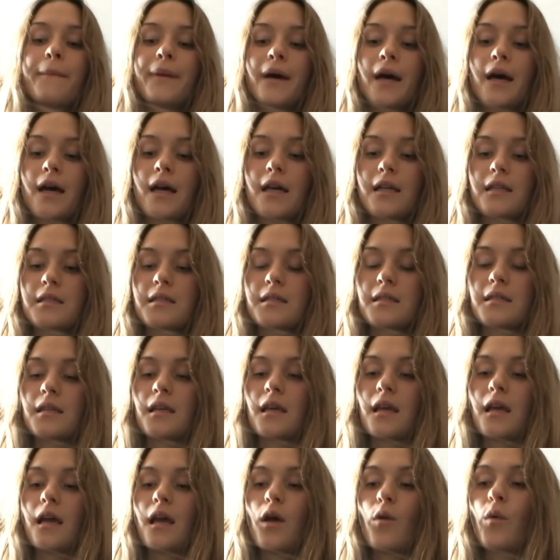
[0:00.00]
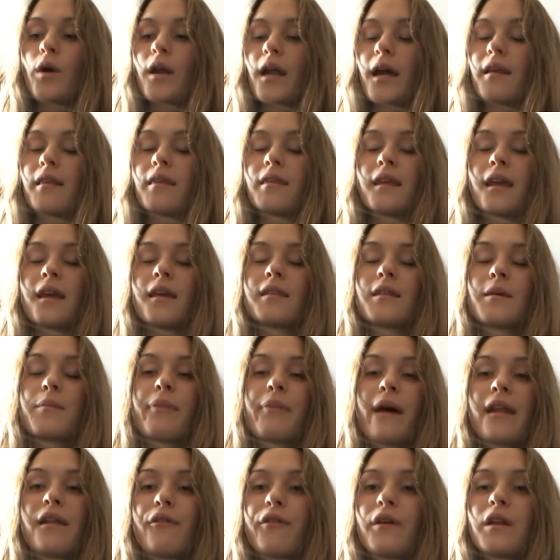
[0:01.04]
but what I think the
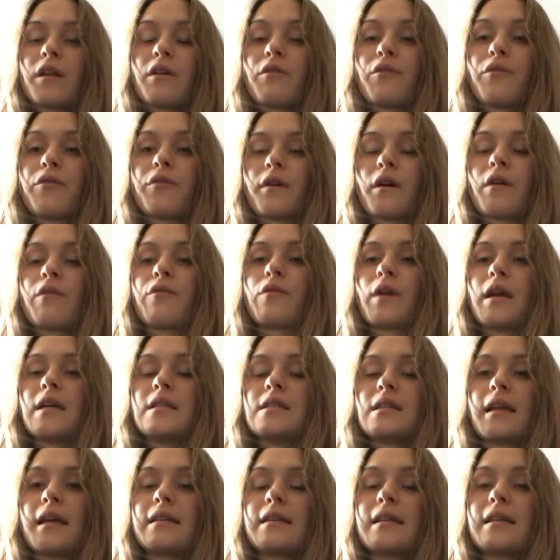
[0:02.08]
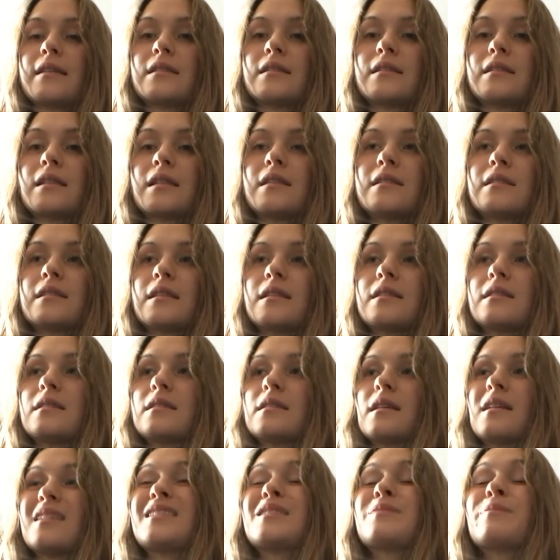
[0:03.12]
benefit of, of racing like this is, is
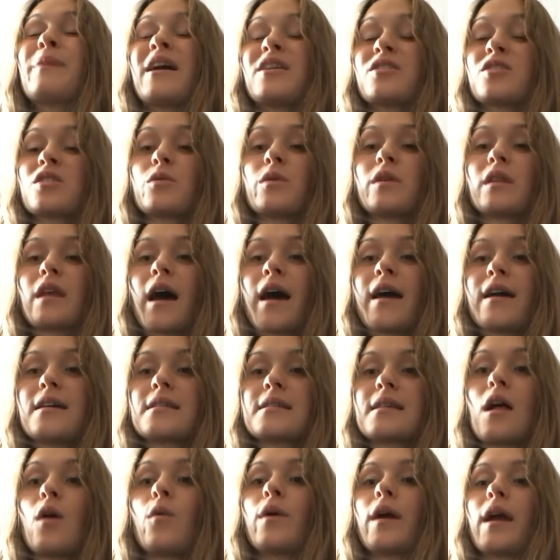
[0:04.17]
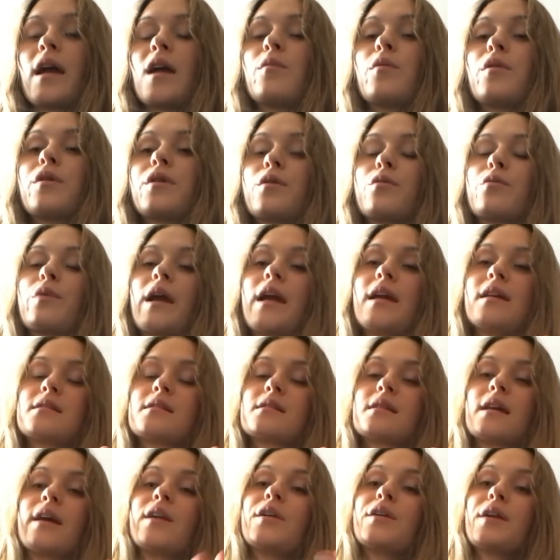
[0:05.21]
especially with ISL, we're able to
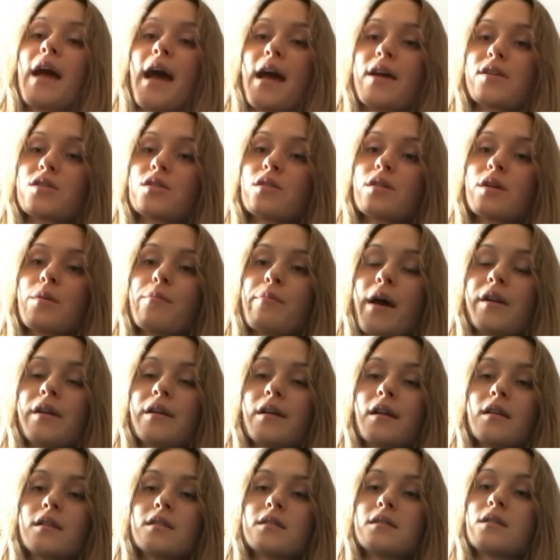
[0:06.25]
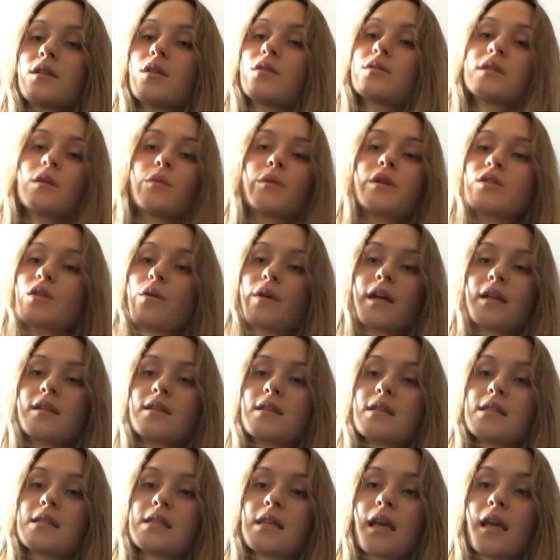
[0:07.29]
race international competitors, those that we don't get
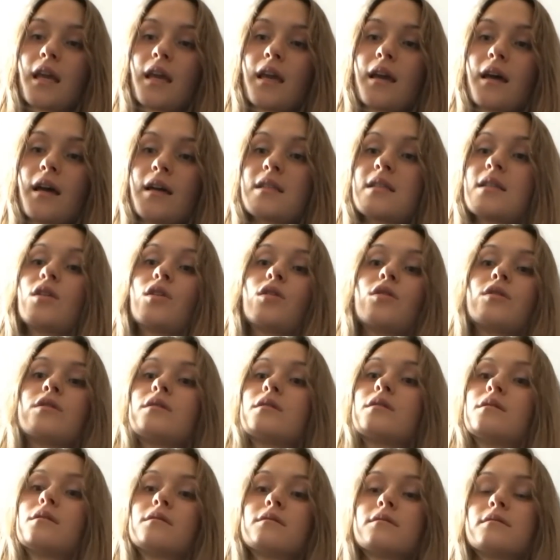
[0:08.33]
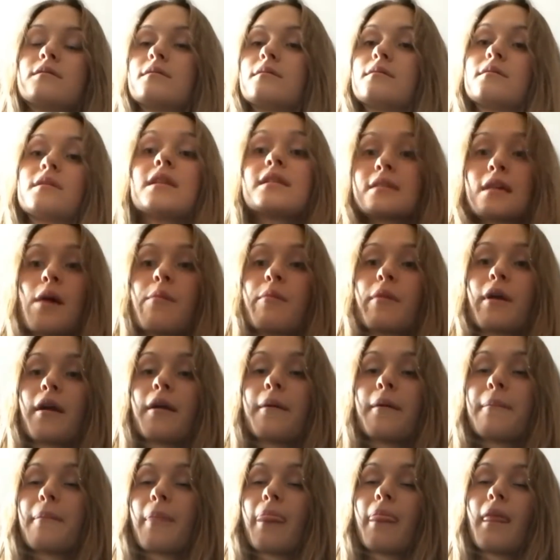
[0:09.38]
to see until the
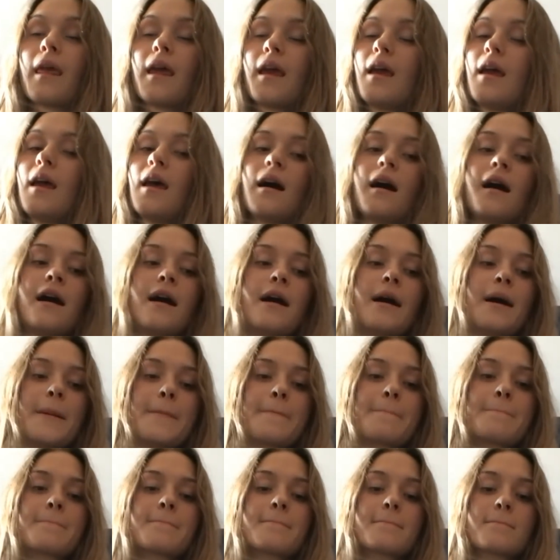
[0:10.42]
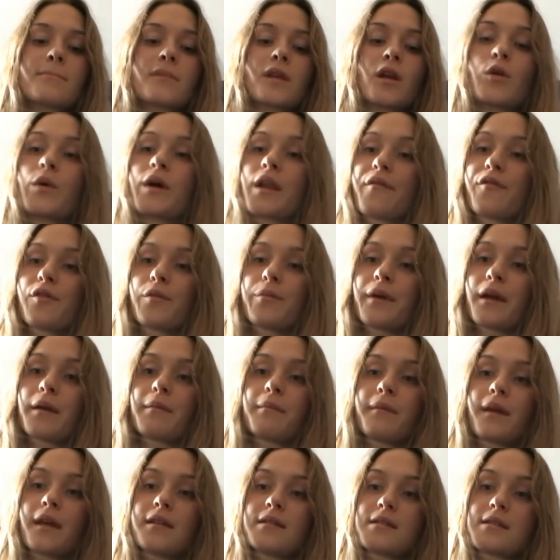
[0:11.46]
summer um, or whatever big
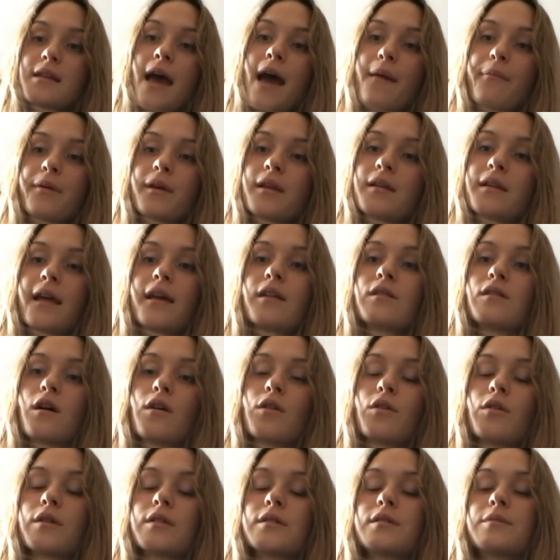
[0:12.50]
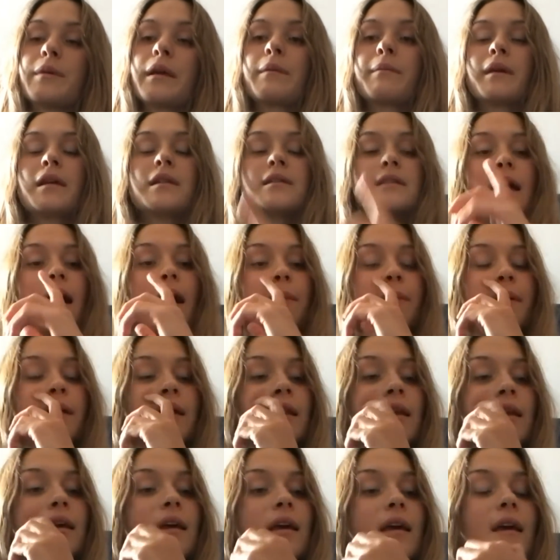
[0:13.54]
meets happen, like long course big meets
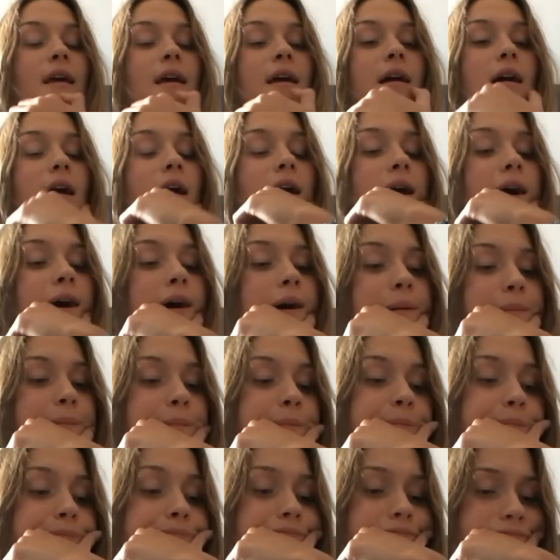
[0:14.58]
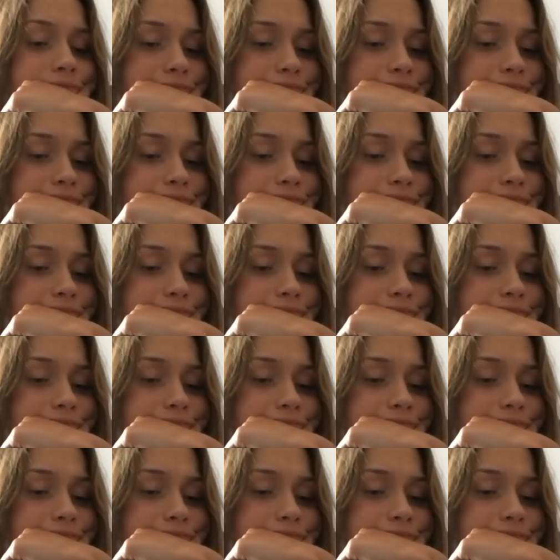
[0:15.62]
happen. Um,